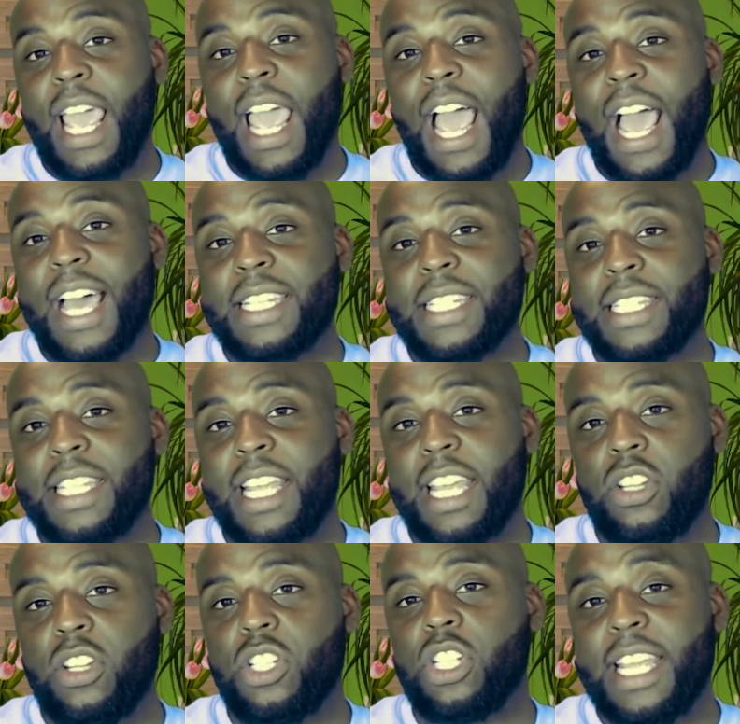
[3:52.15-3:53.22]
as
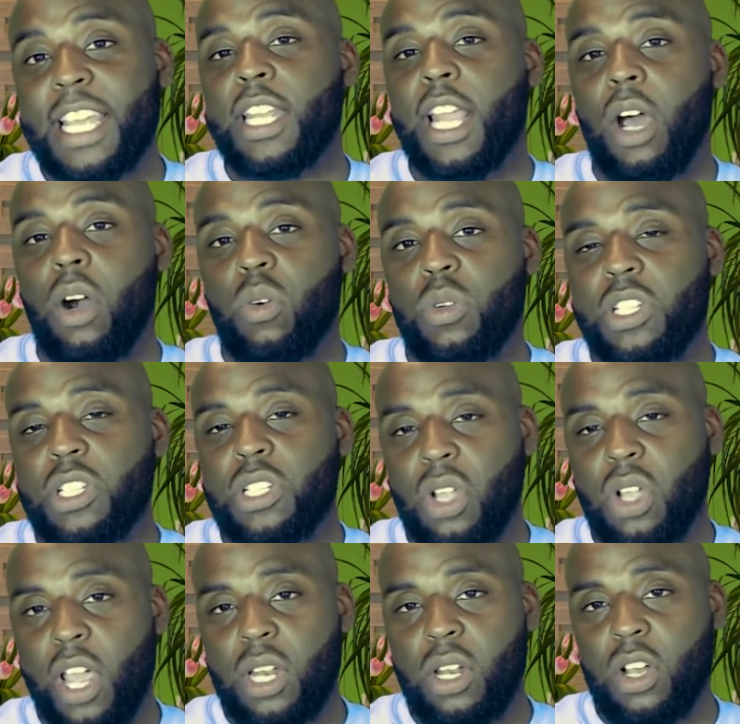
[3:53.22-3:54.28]
tenants that only
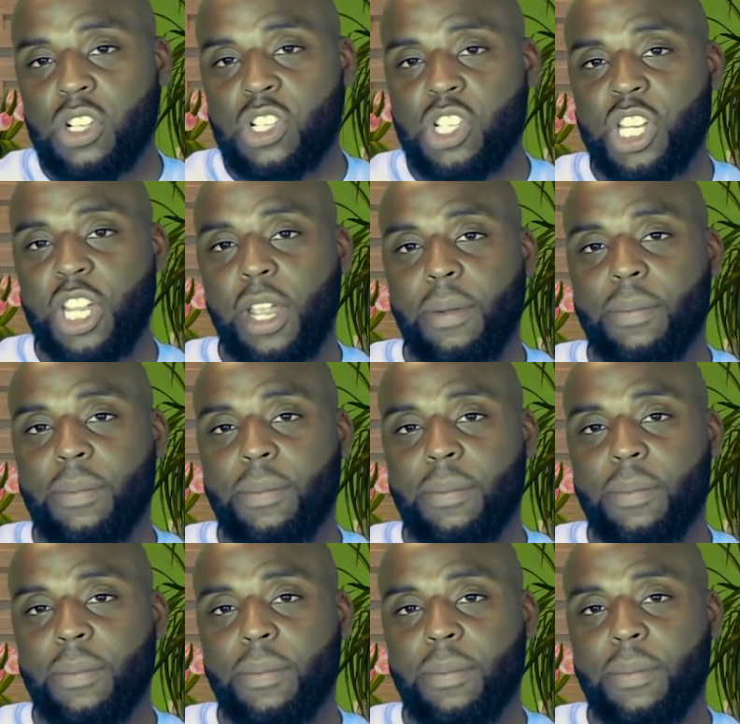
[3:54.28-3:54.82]
started last year.